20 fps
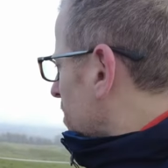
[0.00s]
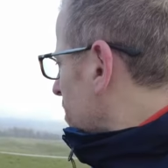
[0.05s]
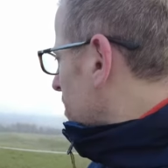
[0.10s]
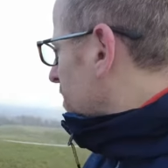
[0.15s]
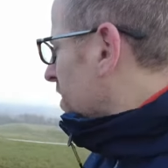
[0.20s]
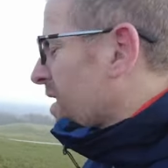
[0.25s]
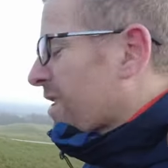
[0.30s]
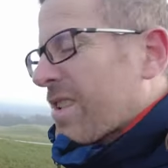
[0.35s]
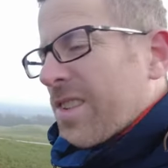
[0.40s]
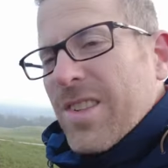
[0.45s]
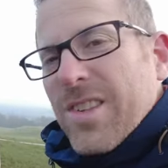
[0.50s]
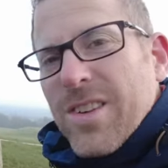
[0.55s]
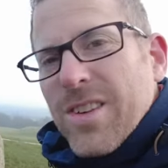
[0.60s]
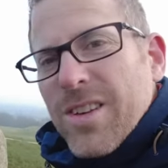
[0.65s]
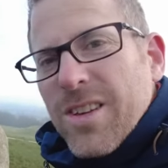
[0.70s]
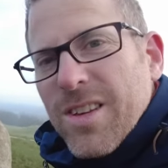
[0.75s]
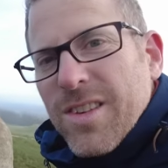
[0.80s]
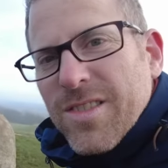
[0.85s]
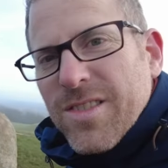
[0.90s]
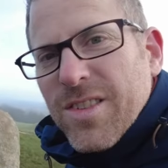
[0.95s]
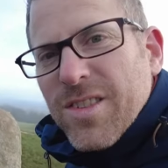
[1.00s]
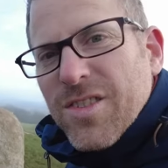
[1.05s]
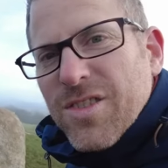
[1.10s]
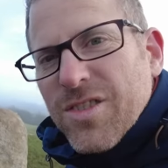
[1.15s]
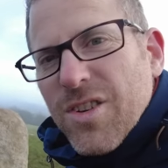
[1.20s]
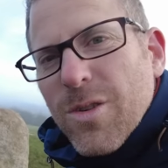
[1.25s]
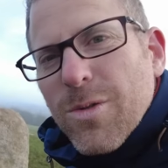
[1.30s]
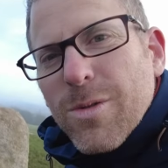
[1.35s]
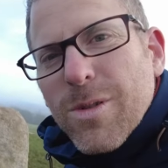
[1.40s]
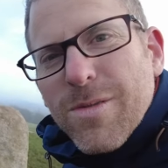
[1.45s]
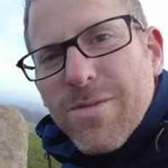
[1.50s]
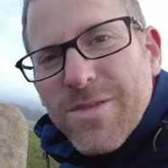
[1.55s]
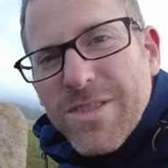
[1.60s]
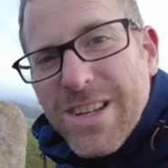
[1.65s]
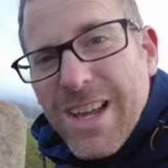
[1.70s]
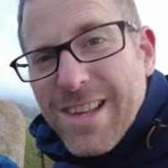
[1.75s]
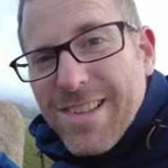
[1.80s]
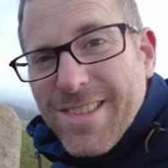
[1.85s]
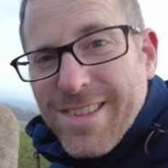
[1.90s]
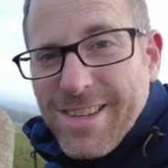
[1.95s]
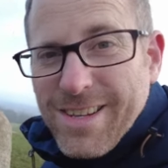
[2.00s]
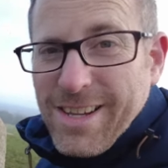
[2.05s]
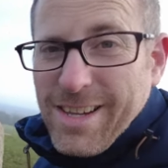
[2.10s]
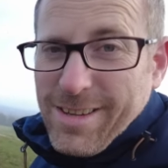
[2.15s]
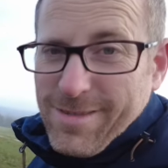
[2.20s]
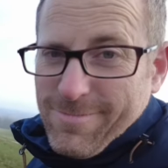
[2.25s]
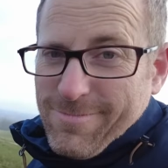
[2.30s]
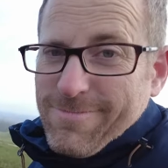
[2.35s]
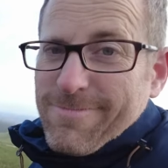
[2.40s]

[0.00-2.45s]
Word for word: This is the stone of destiny.